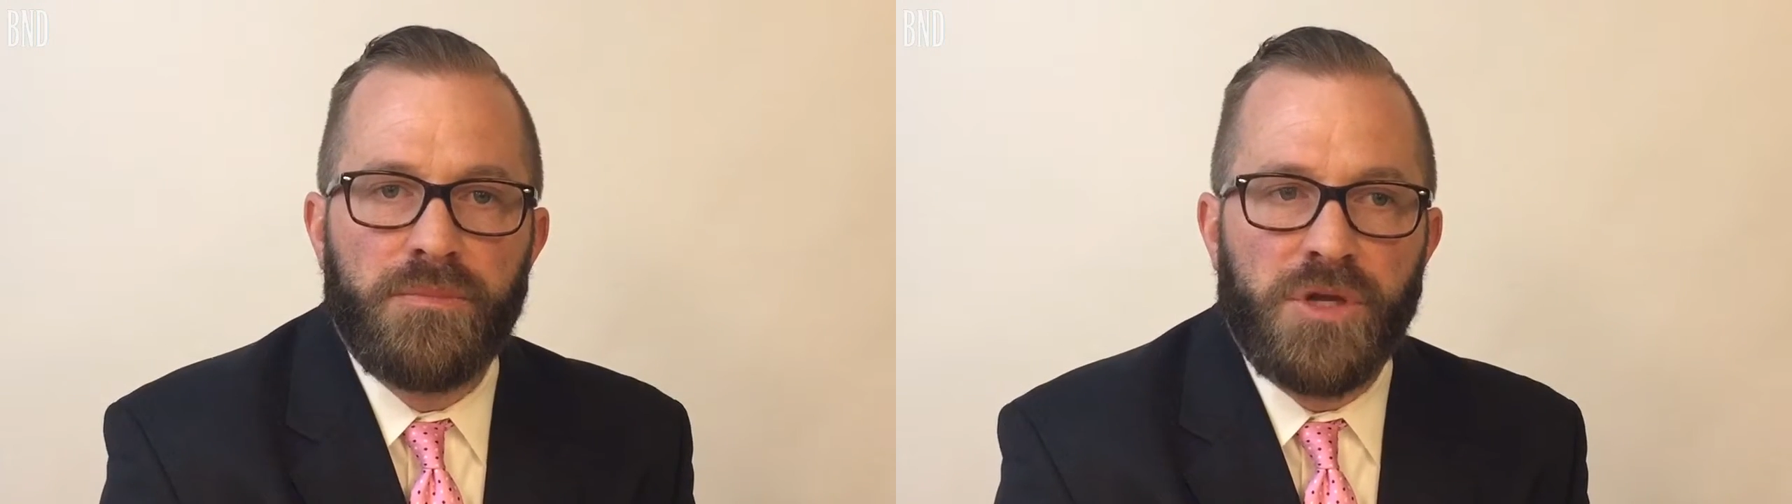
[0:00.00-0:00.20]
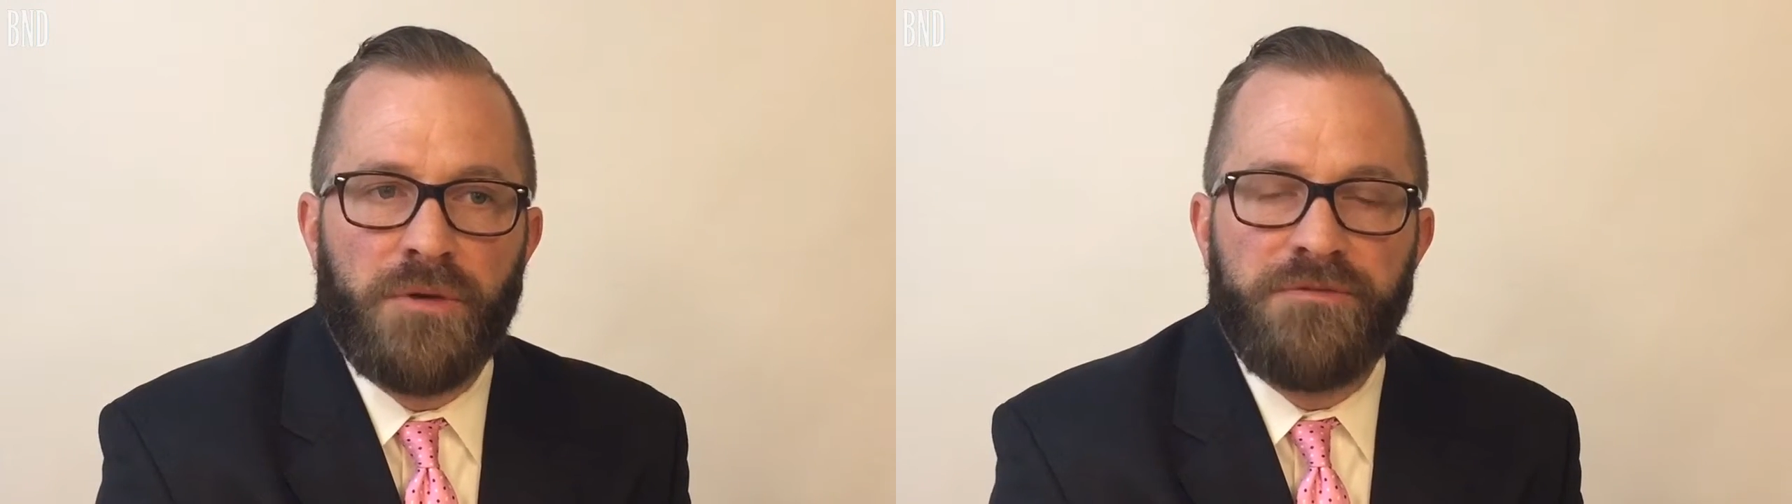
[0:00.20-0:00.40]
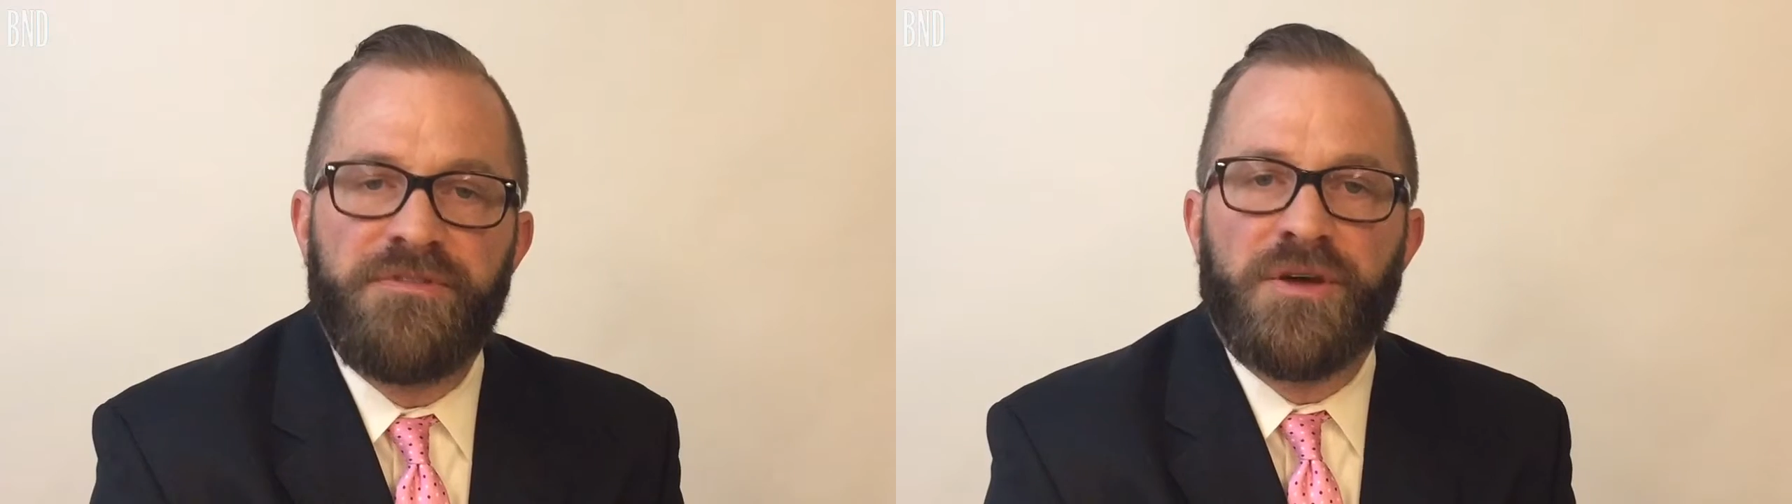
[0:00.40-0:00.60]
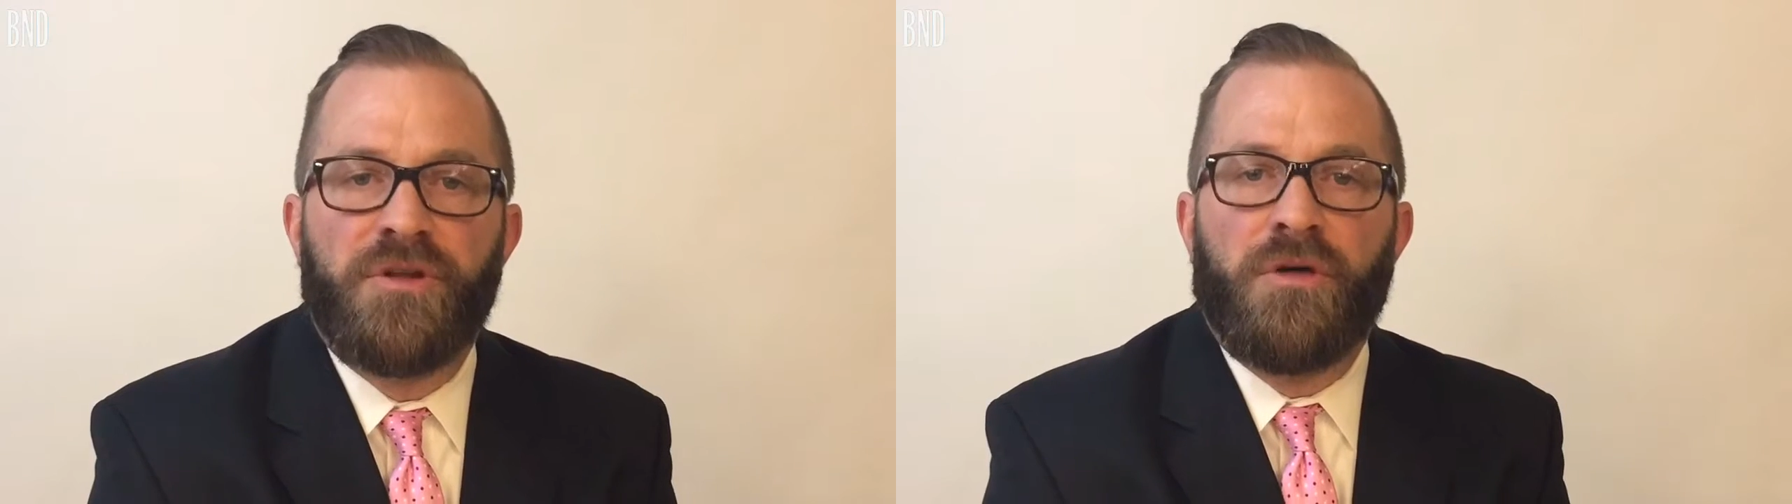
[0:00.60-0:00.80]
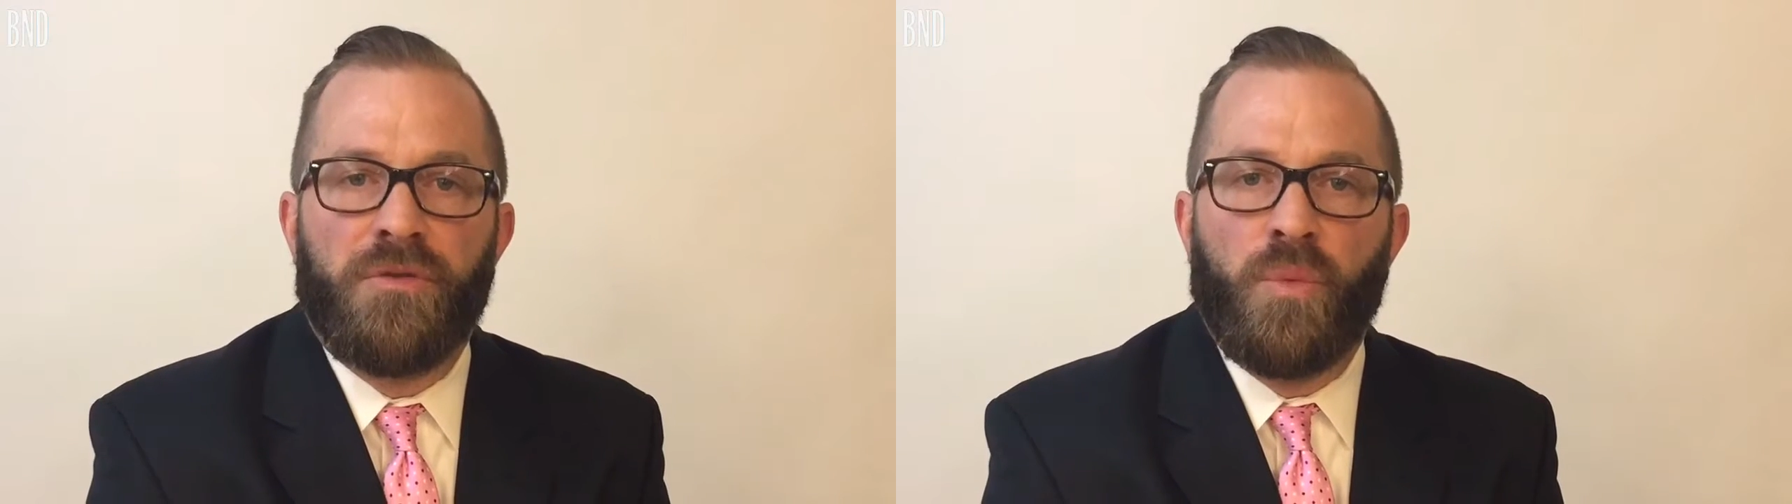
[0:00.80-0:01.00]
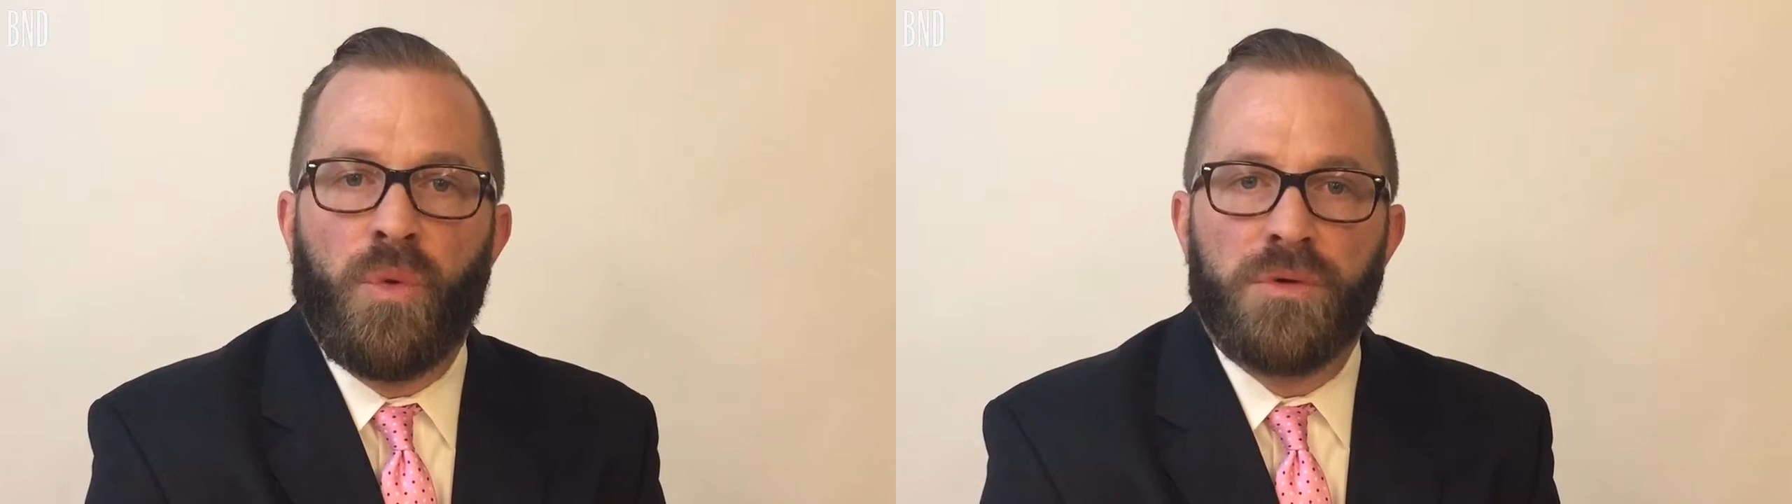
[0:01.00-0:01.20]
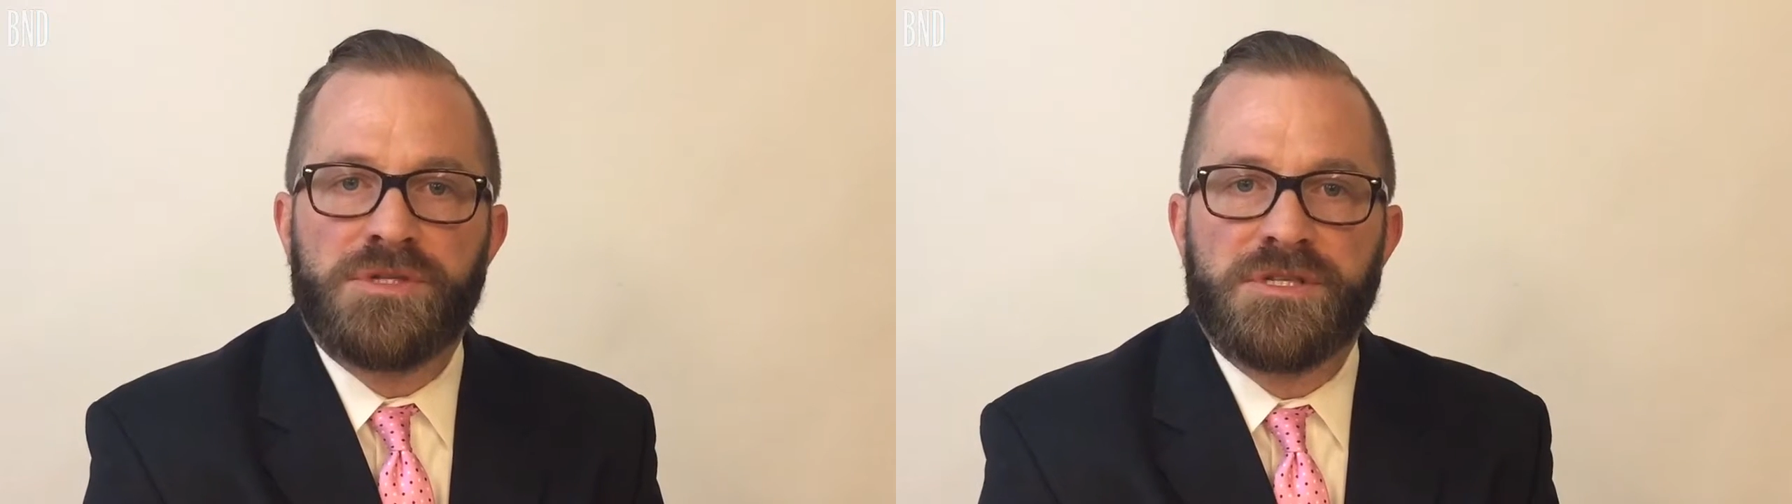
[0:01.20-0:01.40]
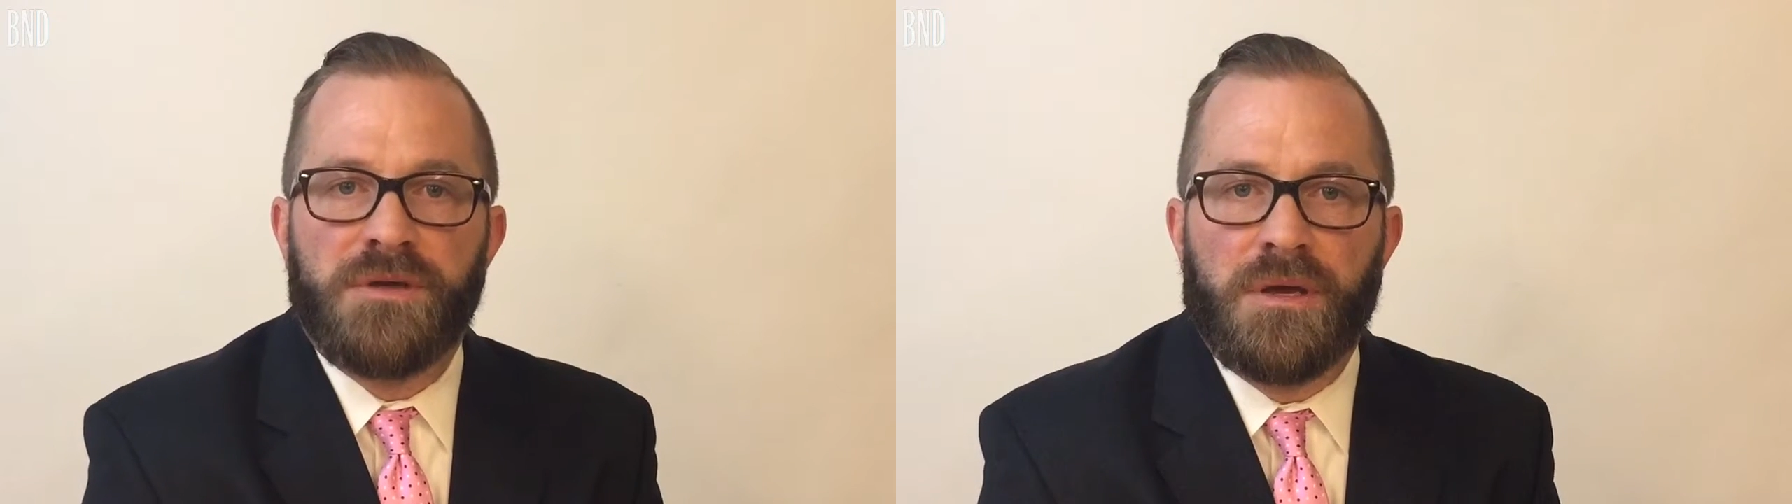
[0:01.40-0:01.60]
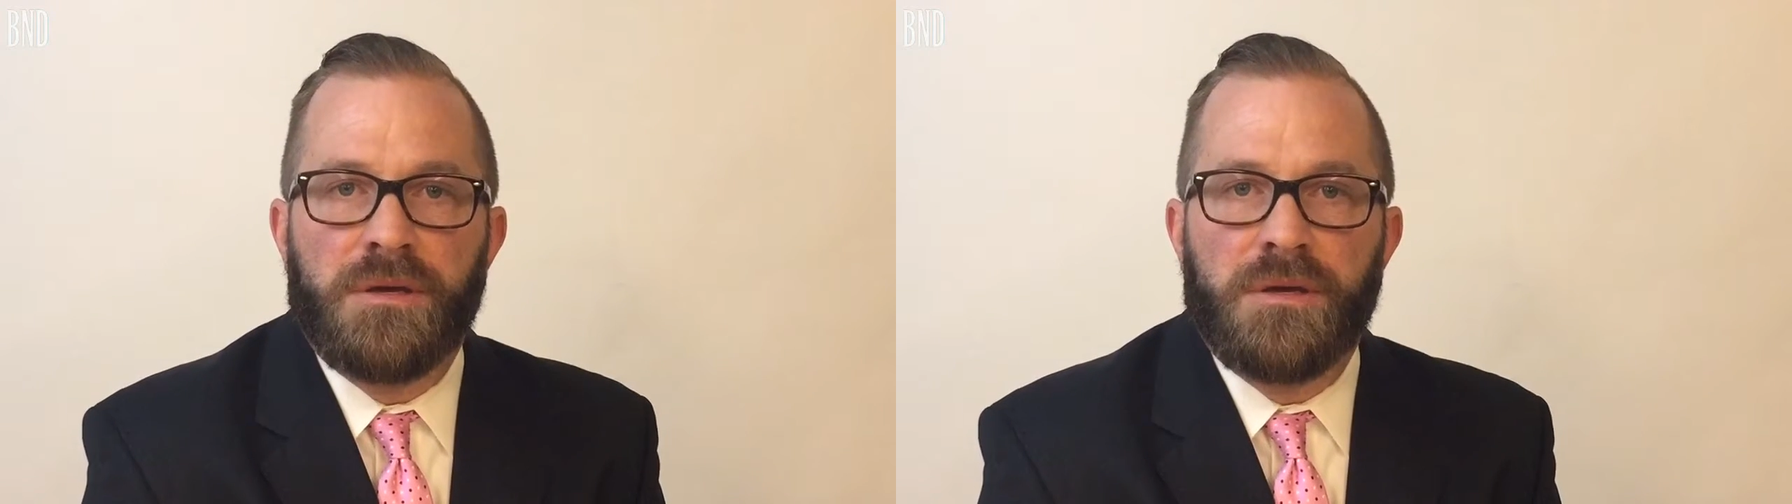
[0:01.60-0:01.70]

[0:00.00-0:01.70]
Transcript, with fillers: you know, feel all the ward's